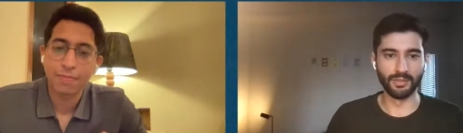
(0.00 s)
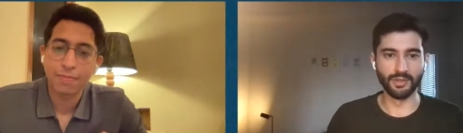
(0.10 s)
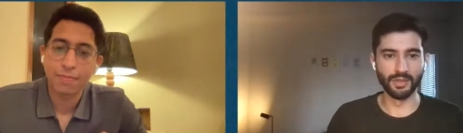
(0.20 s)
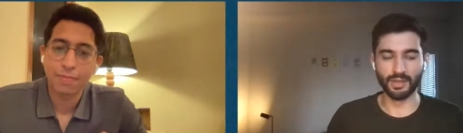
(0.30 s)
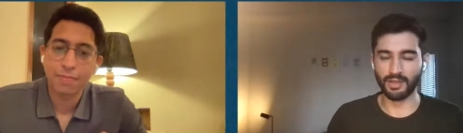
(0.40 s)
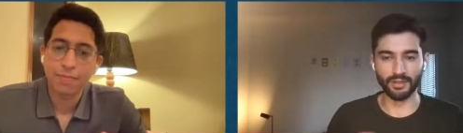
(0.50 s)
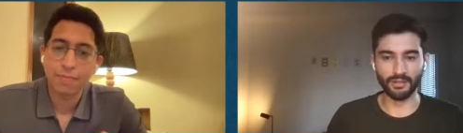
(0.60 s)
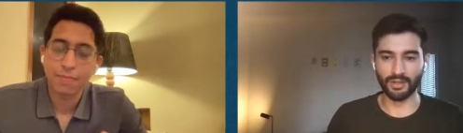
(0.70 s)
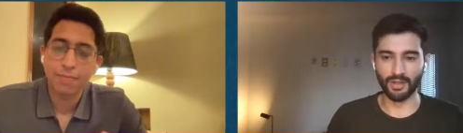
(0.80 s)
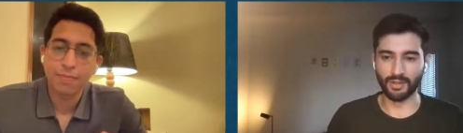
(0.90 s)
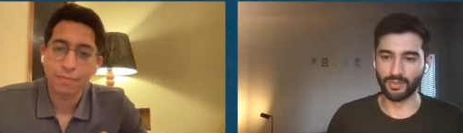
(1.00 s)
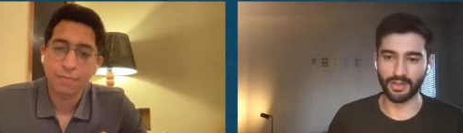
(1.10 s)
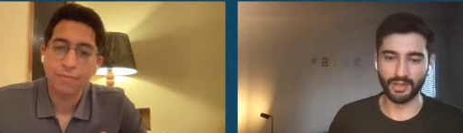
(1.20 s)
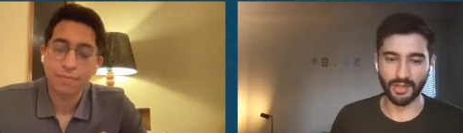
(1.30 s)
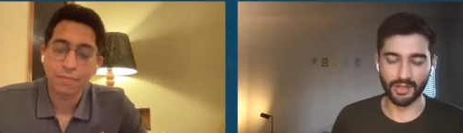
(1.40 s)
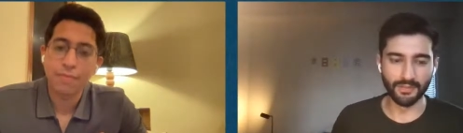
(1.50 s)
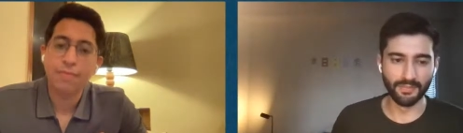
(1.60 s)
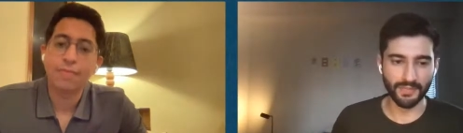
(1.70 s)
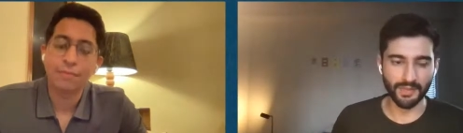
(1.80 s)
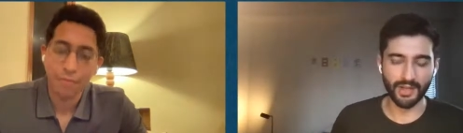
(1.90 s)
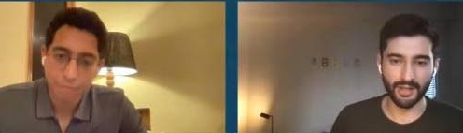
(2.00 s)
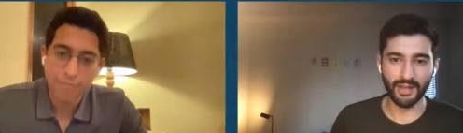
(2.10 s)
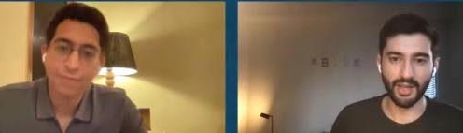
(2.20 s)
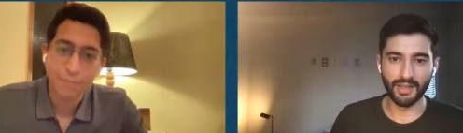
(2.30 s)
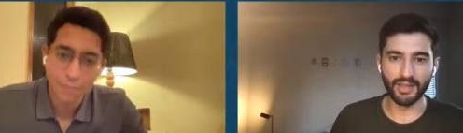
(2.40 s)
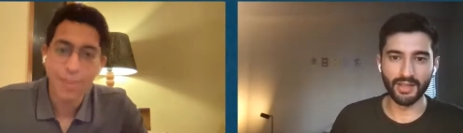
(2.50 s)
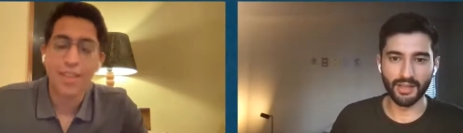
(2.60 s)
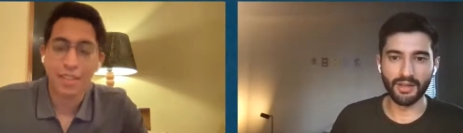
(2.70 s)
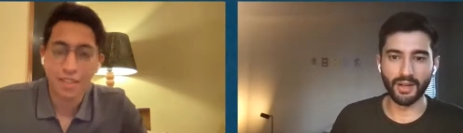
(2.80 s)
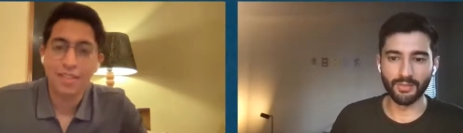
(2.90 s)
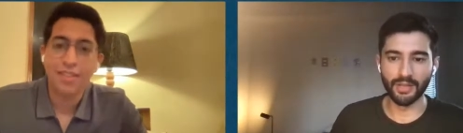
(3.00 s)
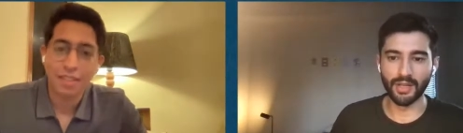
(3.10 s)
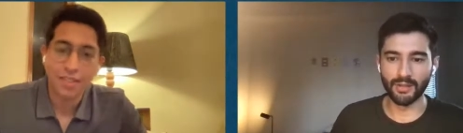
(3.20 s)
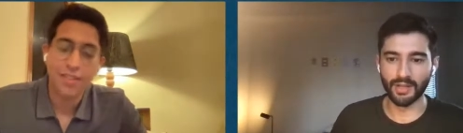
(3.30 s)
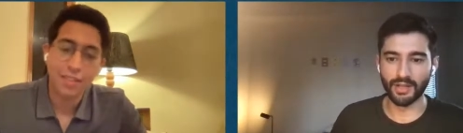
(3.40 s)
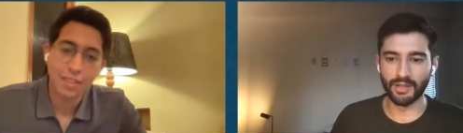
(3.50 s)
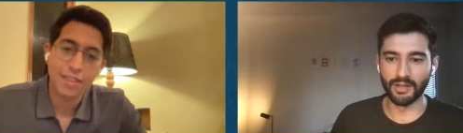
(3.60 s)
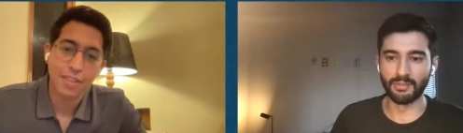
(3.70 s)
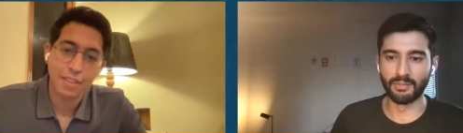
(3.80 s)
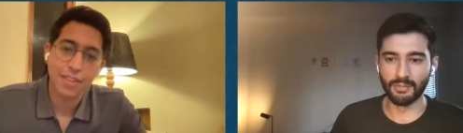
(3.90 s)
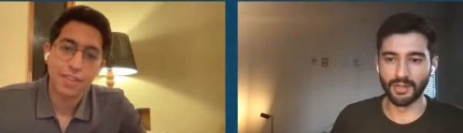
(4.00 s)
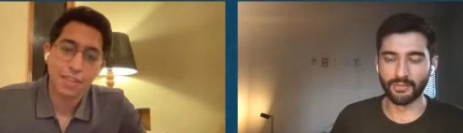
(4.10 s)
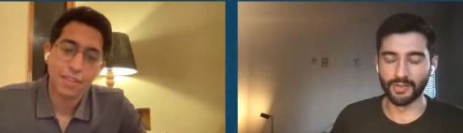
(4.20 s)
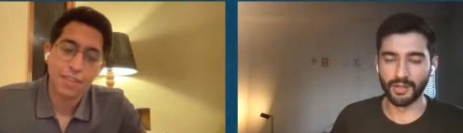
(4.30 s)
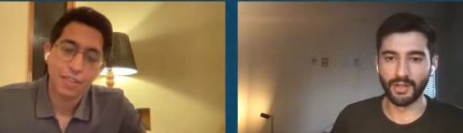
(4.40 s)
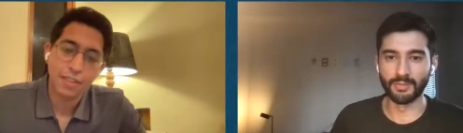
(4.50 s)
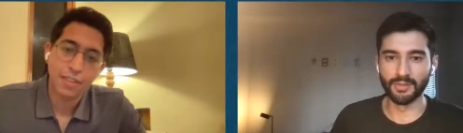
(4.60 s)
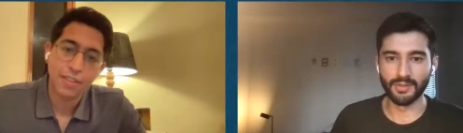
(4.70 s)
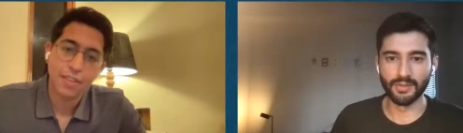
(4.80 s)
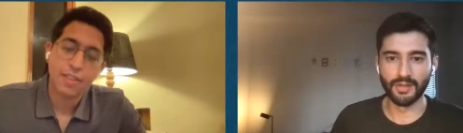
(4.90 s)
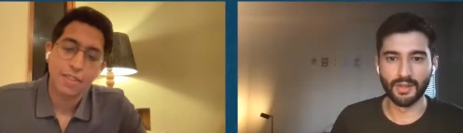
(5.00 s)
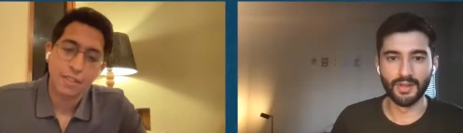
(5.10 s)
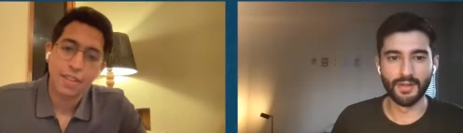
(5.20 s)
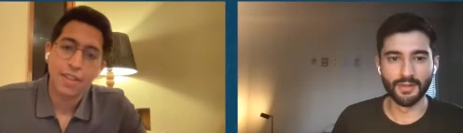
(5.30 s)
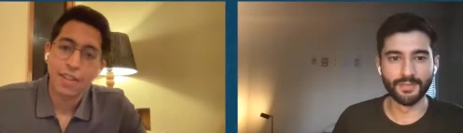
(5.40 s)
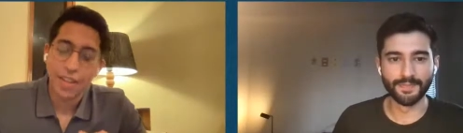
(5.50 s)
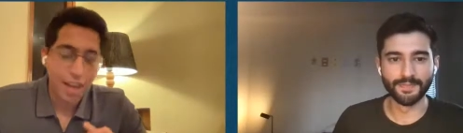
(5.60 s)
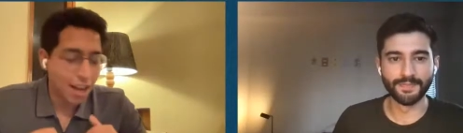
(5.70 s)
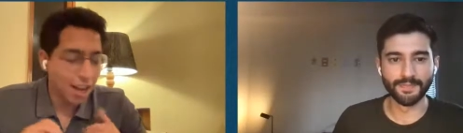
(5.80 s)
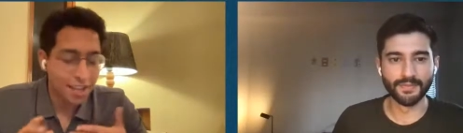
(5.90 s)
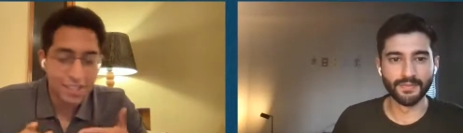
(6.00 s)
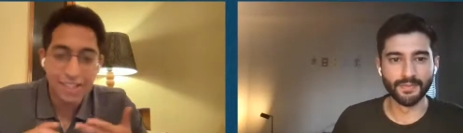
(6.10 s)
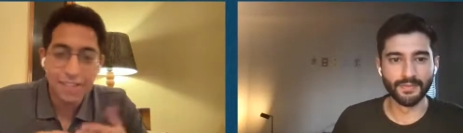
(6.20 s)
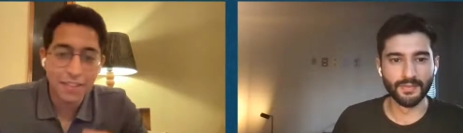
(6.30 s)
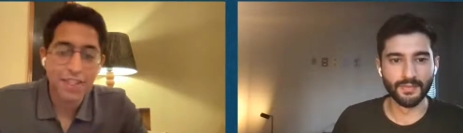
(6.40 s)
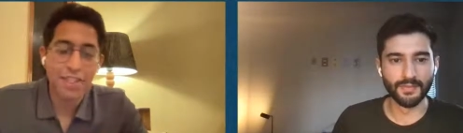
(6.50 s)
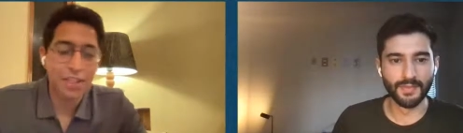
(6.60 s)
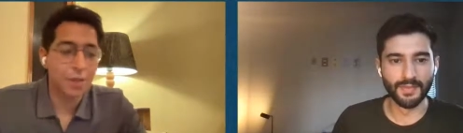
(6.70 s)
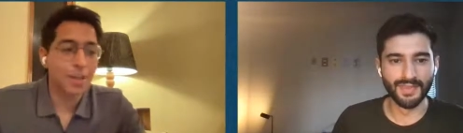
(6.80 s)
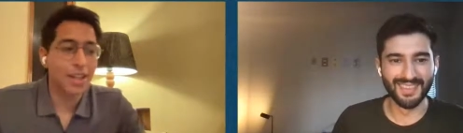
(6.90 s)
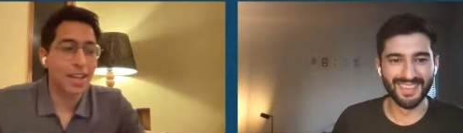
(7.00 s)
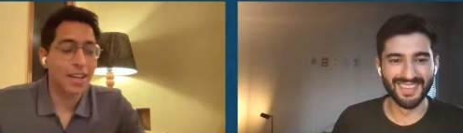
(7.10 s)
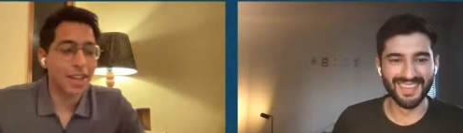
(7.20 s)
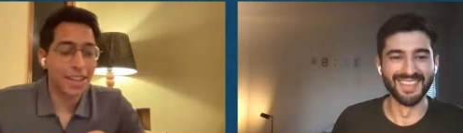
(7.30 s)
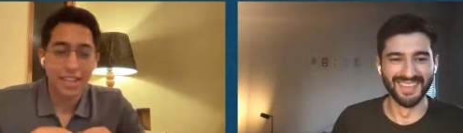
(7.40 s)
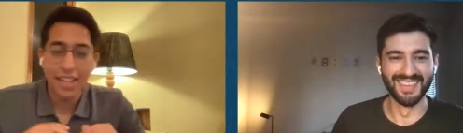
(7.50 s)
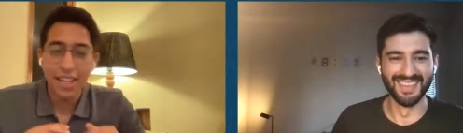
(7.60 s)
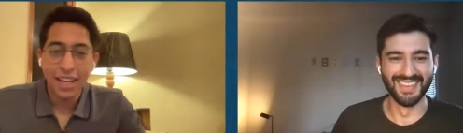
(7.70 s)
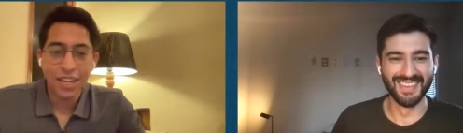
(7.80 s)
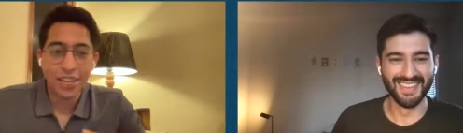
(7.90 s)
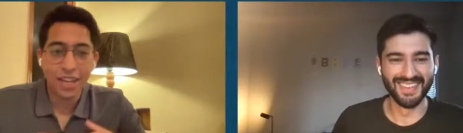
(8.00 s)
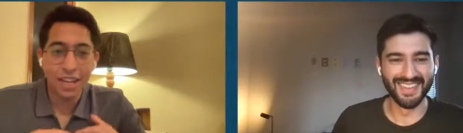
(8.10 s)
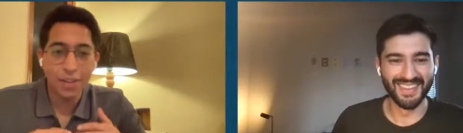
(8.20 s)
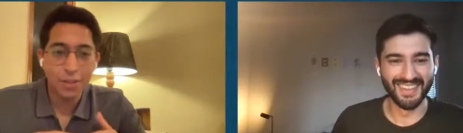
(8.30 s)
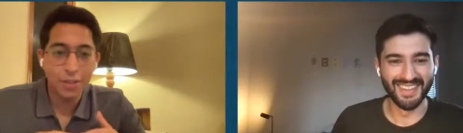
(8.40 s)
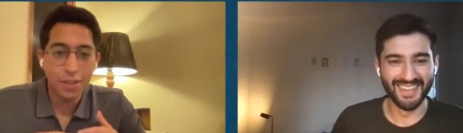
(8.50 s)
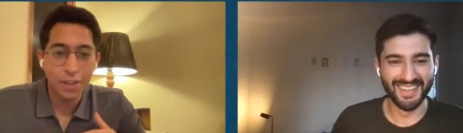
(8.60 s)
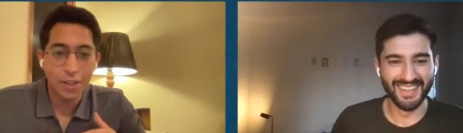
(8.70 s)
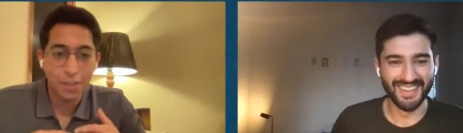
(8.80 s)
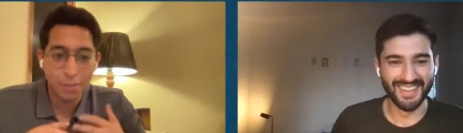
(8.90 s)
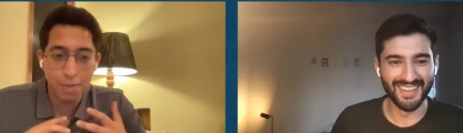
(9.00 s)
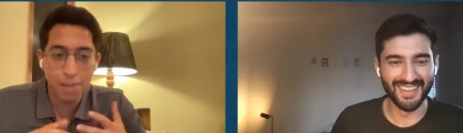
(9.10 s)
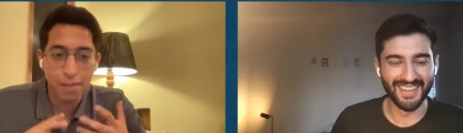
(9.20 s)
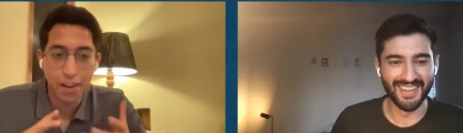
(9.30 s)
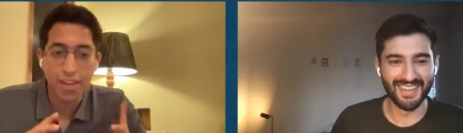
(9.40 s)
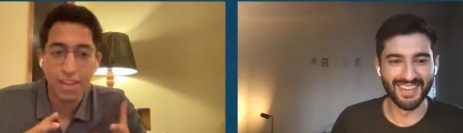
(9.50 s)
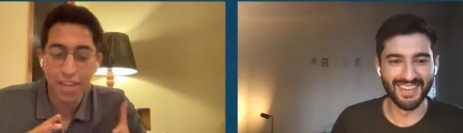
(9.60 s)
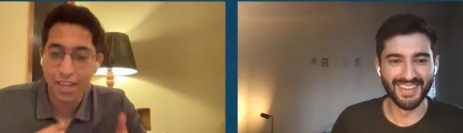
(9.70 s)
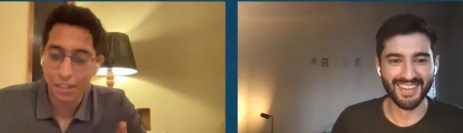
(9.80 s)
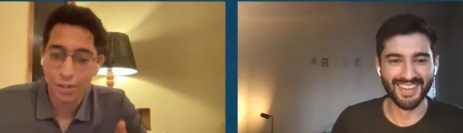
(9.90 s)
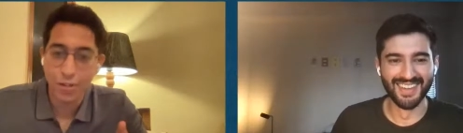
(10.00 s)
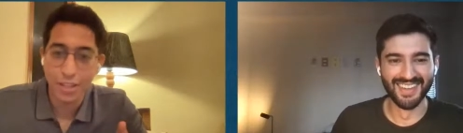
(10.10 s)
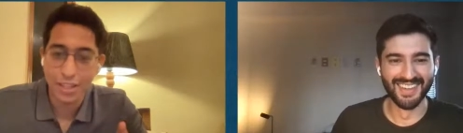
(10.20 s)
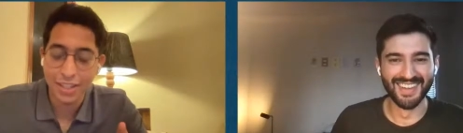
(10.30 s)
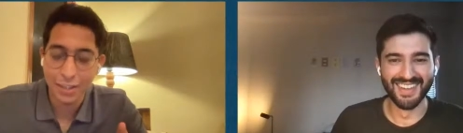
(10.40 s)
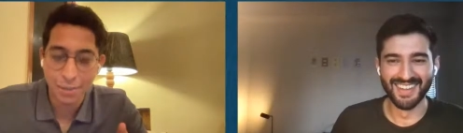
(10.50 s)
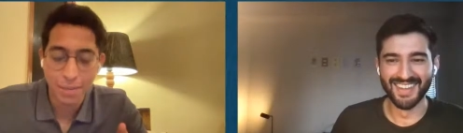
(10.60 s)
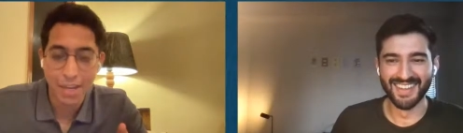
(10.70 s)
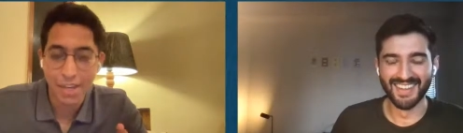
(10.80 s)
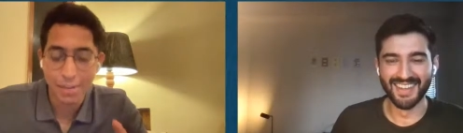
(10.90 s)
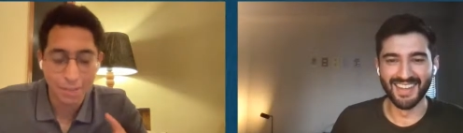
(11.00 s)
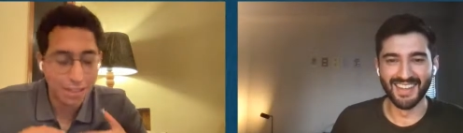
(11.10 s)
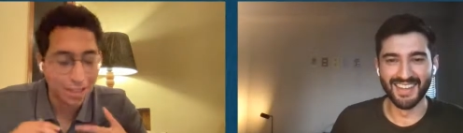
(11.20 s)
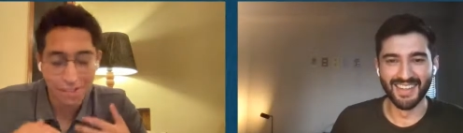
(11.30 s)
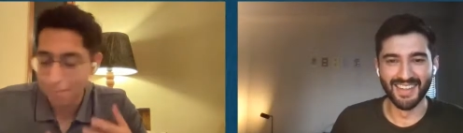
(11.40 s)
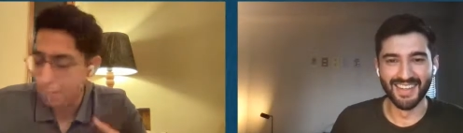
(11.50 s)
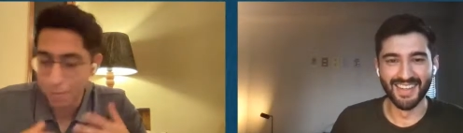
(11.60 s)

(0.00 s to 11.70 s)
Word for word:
Speaker 1: a book and then got to work later so yeah i think carving out that time definitely helps
Speaker 2: I definitely agree with that. Like, mm-hmm. I used to be very extroverted, Pele, yeah. but then